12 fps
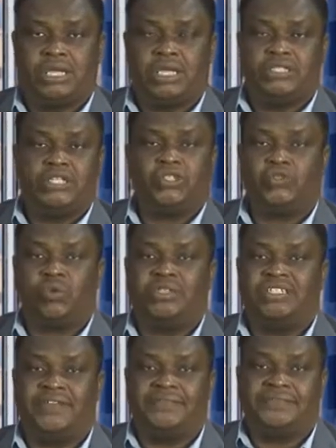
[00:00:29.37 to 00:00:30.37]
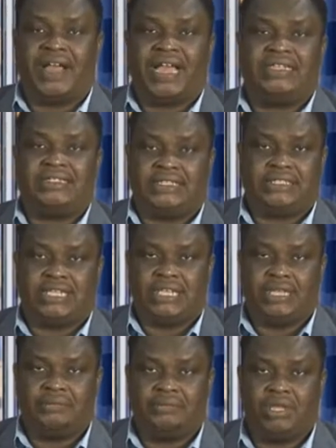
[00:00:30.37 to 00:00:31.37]
This is what defines a
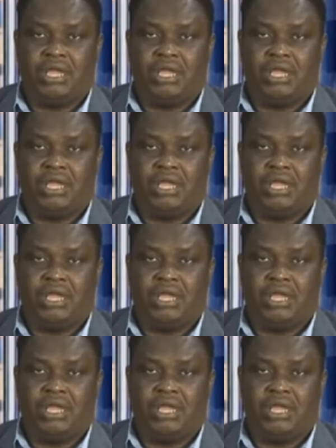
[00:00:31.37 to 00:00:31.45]
team.